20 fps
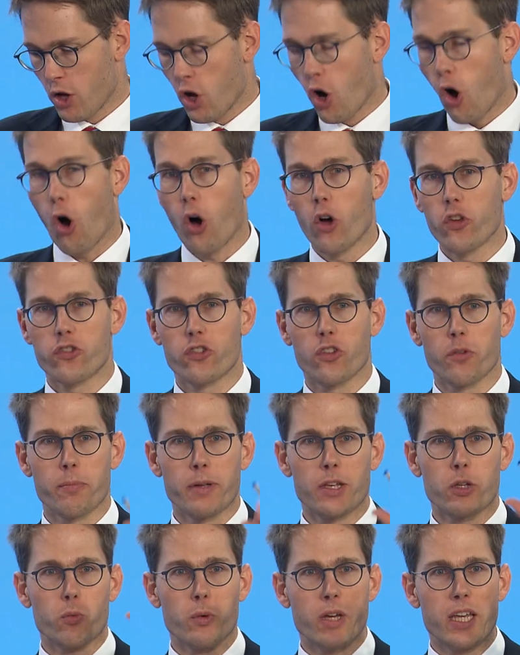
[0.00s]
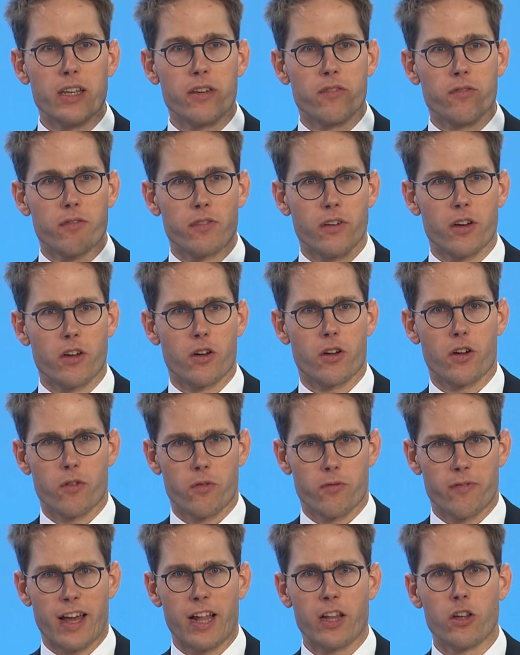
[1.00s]
also between the
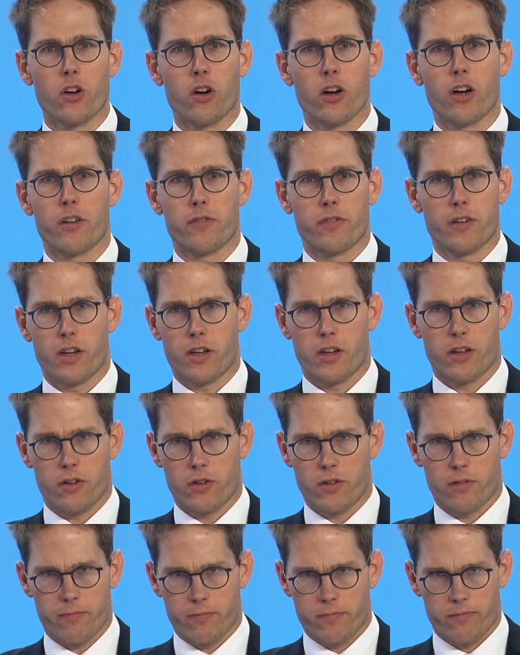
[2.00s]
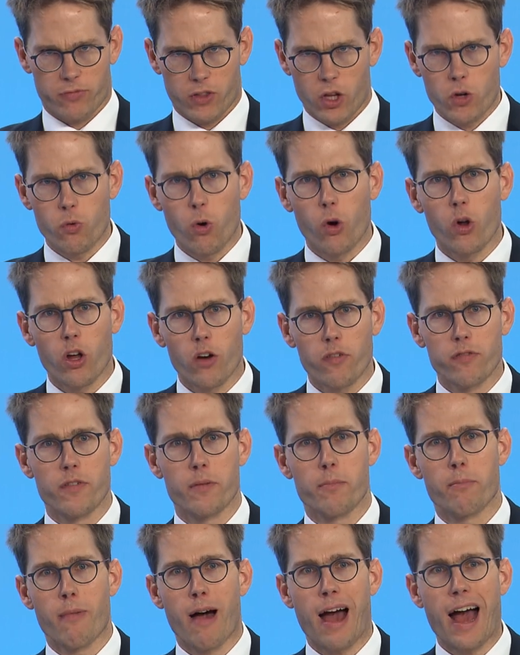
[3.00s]
value of the role of the
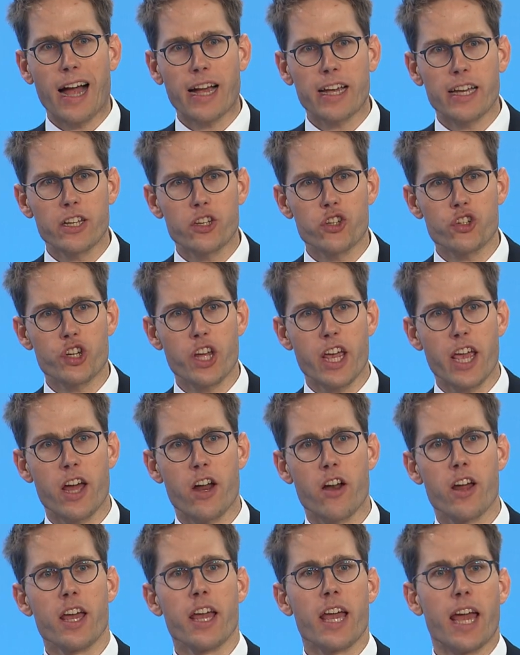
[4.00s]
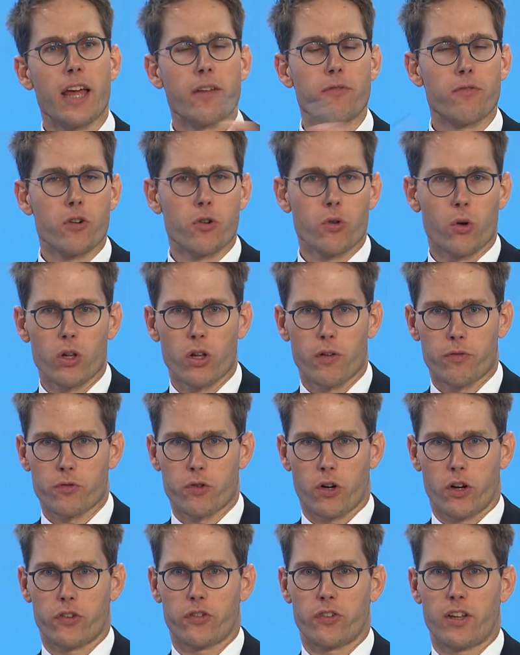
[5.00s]
market share mm-hmm. and the role of
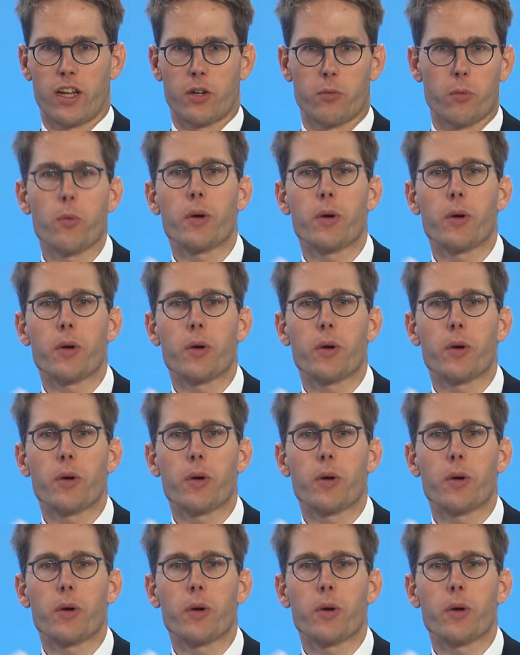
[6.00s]
cross-selling.